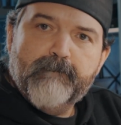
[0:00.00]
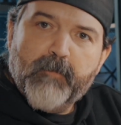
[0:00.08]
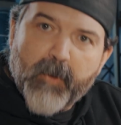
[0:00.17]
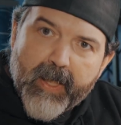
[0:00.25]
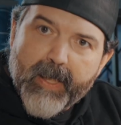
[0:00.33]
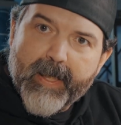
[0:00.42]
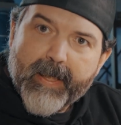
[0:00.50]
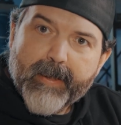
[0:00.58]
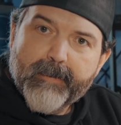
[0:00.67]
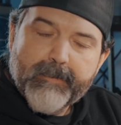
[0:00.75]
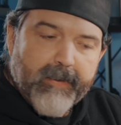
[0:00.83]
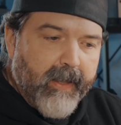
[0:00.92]
Really,
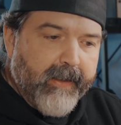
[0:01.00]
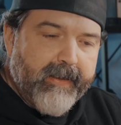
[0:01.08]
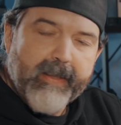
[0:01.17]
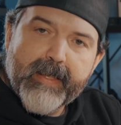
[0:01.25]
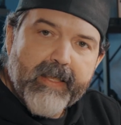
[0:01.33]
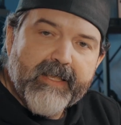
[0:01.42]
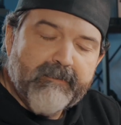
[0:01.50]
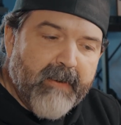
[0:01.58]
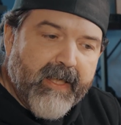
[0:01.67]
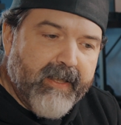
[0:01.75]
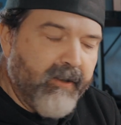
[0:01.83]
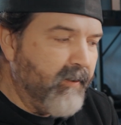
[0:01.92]
I didn't
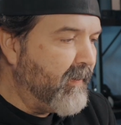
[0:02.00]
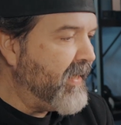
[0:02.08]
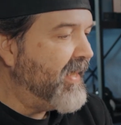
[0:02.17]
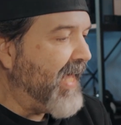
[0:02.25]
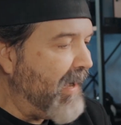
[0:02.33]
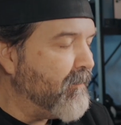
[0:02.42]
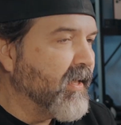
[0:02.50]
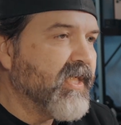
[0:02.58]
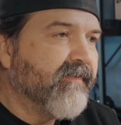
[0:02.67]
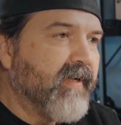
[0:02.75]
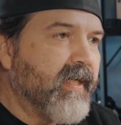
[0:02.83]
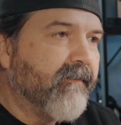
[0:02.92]
expect there to be that
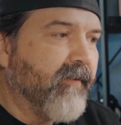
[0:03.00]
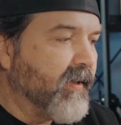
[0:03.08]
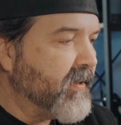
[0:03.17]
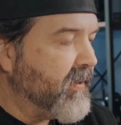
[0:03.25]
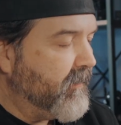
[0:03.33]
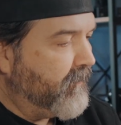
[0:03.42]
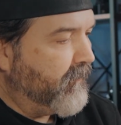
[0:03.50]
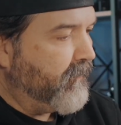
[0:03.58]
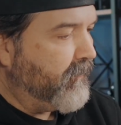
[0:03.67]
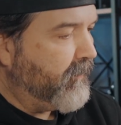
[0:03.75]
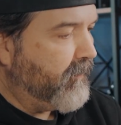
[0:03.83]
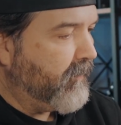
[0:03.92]
much of a difference,
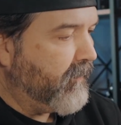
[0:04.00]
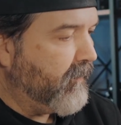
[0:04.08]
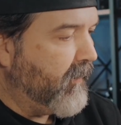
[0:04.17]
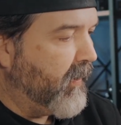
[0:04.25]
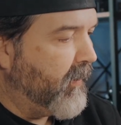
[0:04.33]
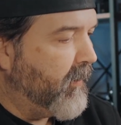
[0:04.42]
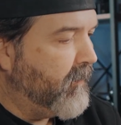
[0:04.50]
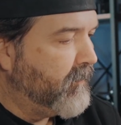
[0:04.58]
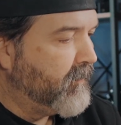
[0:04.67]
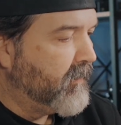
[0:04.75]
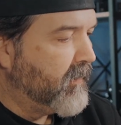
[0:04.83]
you know?